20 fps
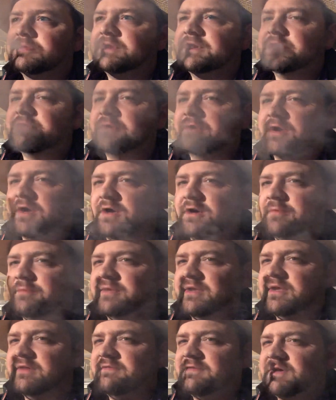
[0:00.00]
either autumn
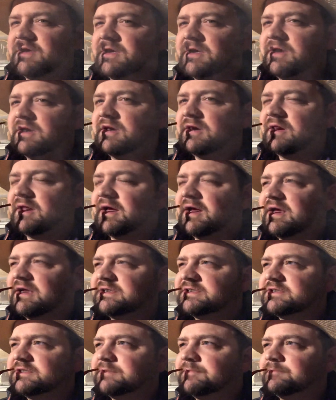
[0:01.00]
evening in it
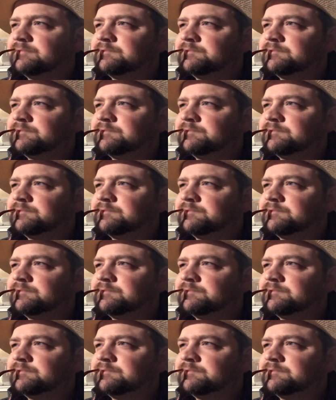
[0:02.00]
last,